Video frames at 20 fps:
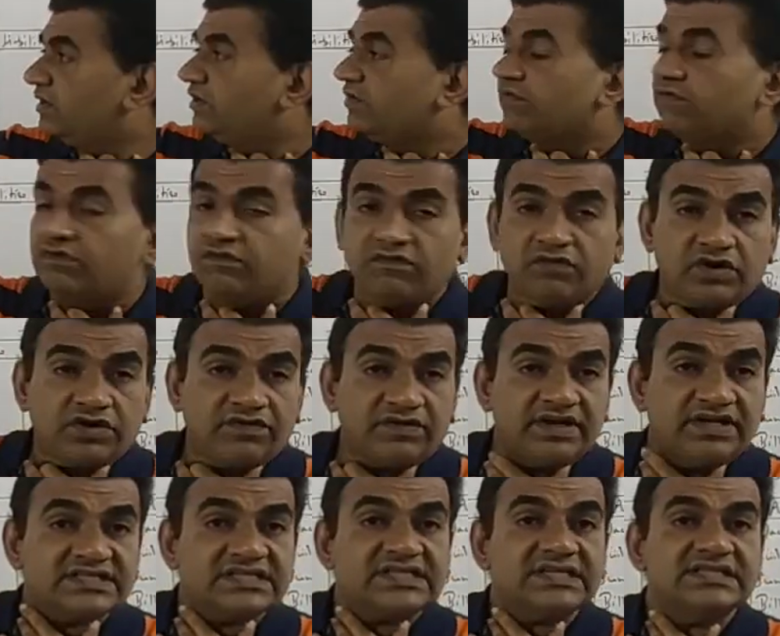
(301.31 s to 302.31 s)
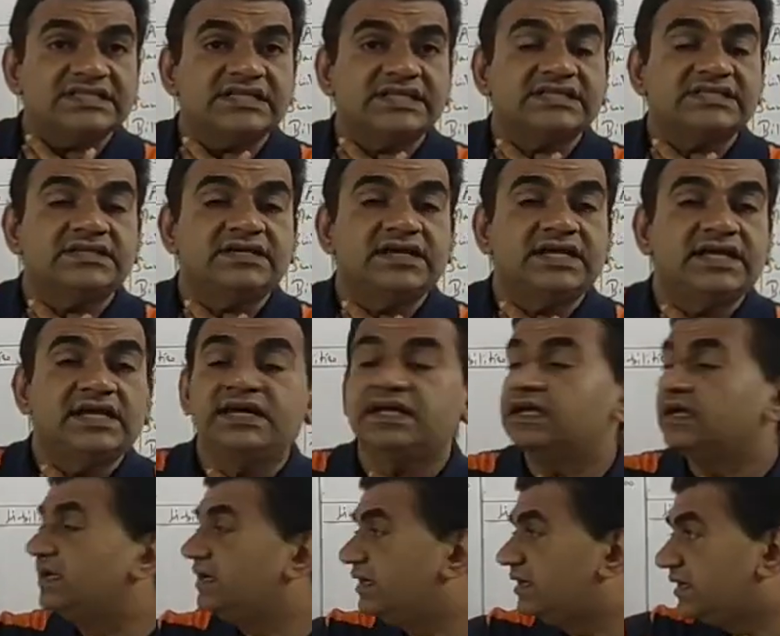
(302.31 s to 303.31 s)
what we discussed yesterday.
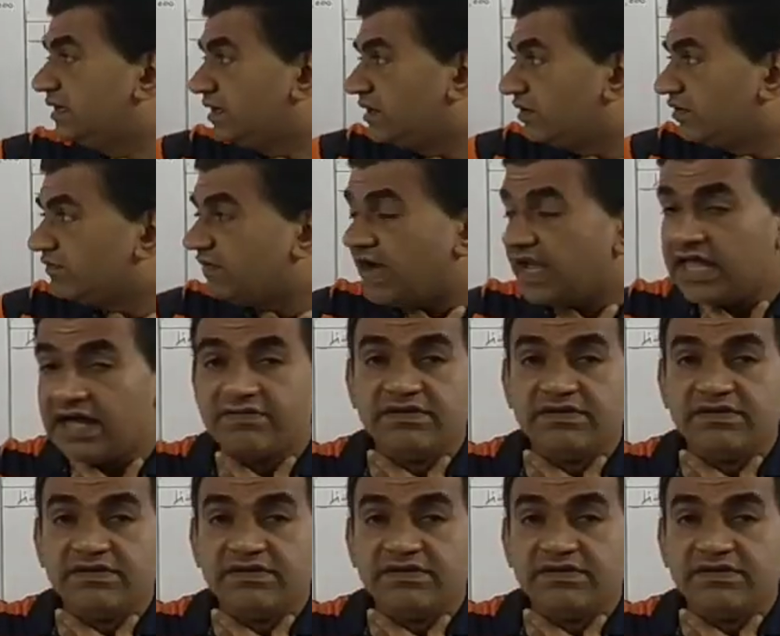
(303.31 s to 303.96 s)
Why are